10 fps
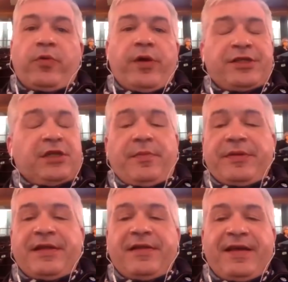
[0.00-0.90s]
question. I
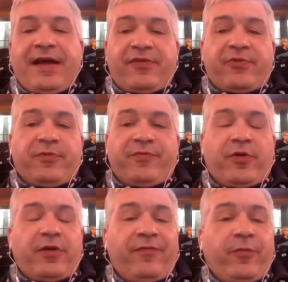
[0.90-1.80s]
mean, Tennessee outscored
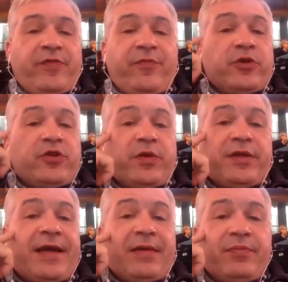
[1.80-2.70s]
Florida
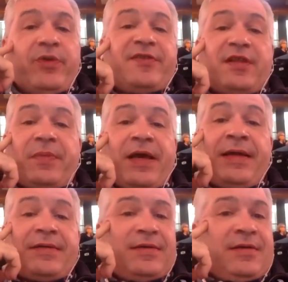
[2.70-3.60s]
44-28 points in the
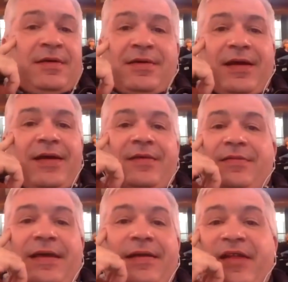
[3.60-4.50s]
paint, and
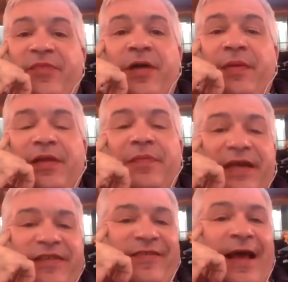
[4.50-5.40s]
that's probably the
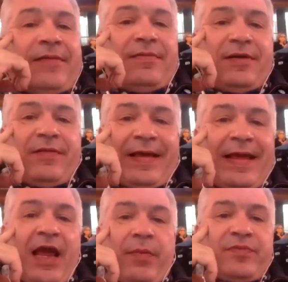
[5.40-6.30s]
biggest stat of the
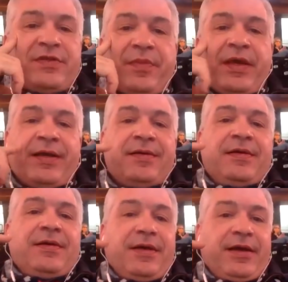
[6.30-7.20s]
game to me.
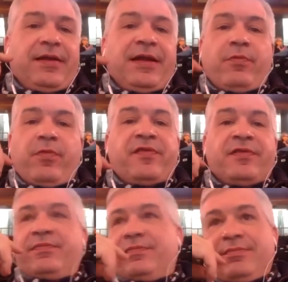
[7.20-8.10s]
And it
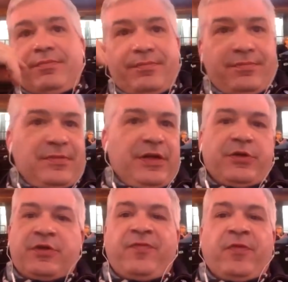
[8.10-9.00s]
wasn't, you know,
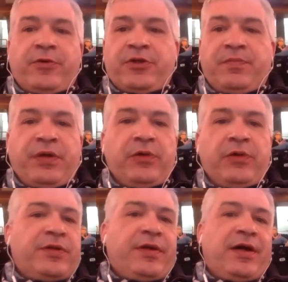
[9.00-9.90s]
just Fulkerson
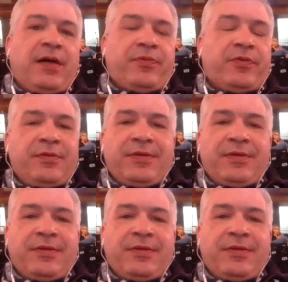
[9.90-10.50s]
posting up or,